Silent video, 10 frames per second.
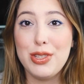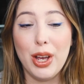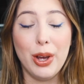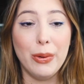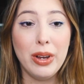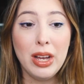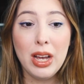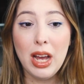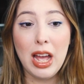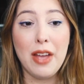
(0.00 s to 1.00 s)
So
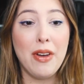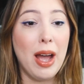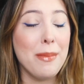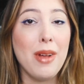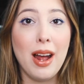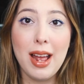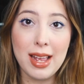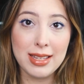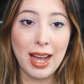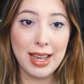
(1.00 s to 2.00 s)
if I'm not
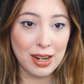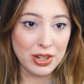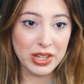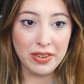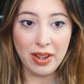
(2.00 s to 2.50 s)
as high energy,